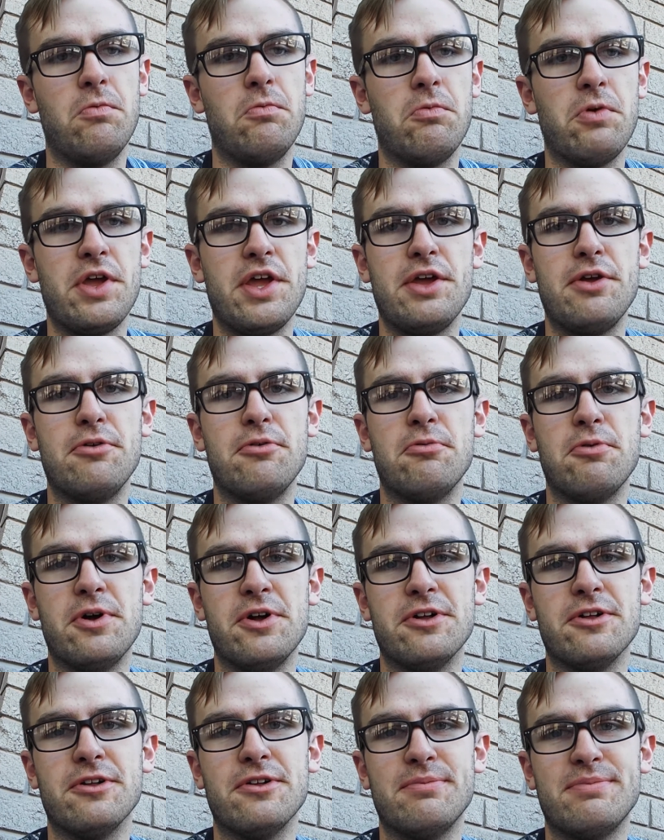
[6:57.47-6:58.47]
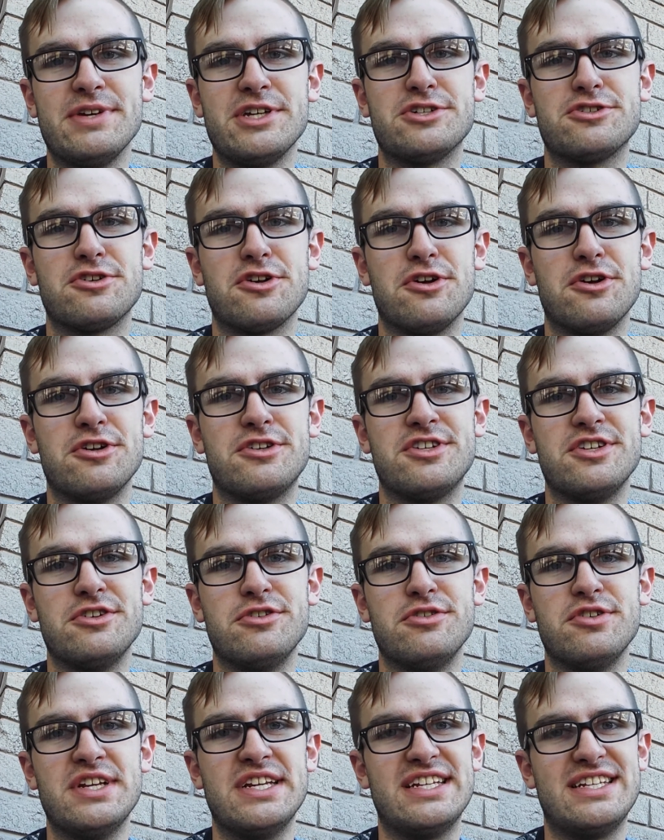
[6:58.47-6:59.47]
We will be sure
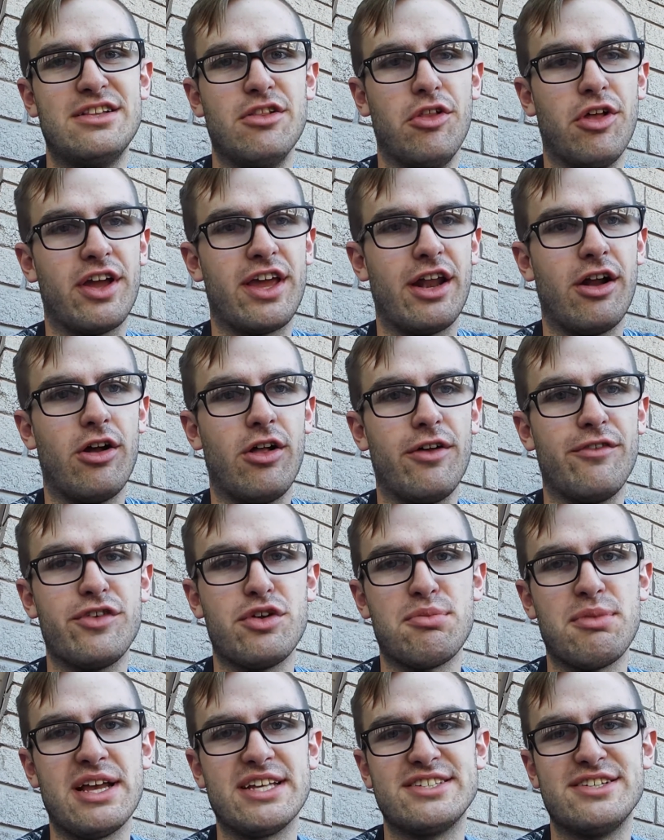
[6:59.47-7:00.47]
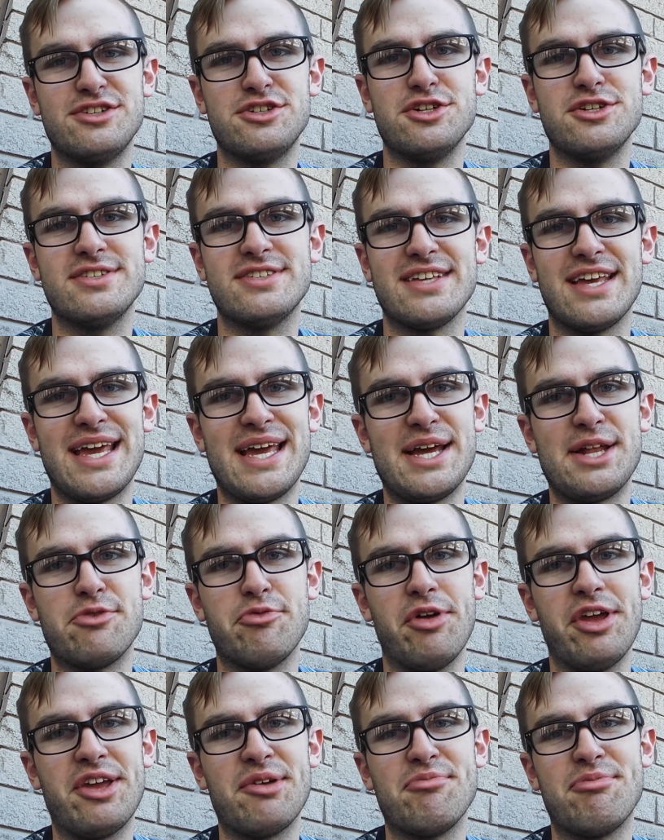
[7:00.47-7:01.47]
to look at all of your messages and
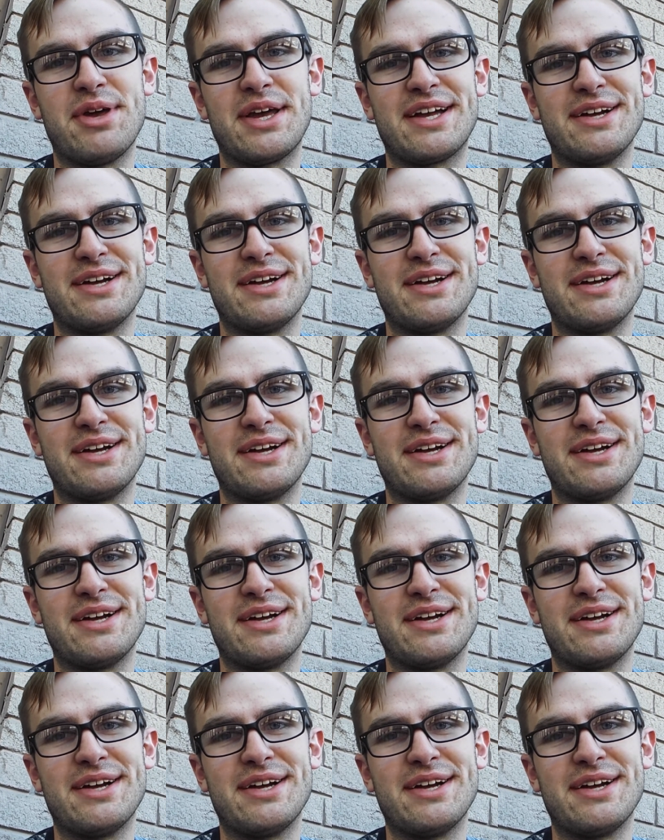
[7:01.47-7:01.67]
we can pick